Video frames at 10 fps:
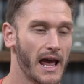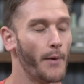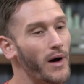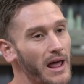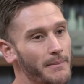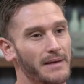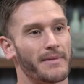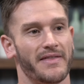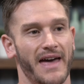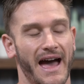And what I mean
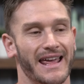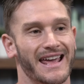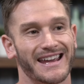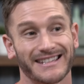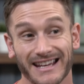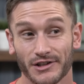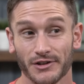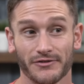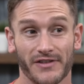by that is they do